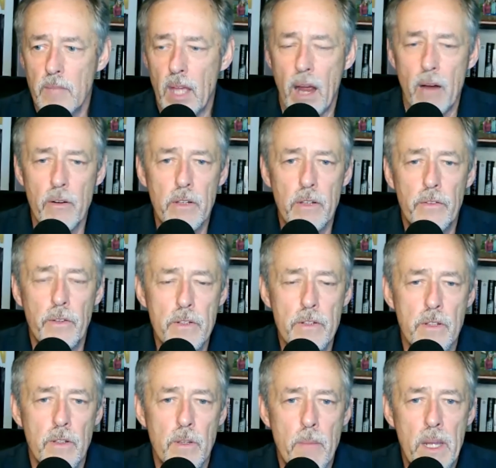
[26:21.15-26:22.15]
our
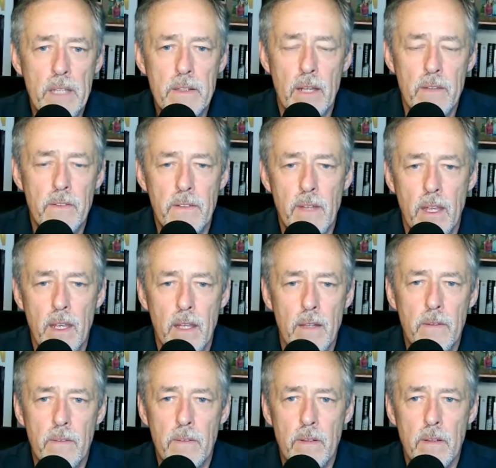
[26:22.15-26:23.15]
decision to make that
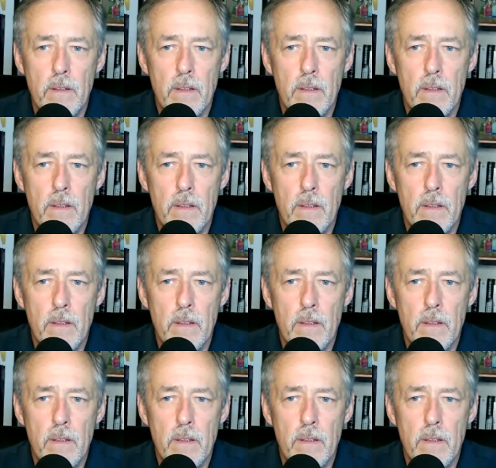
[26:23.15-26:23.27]
stance.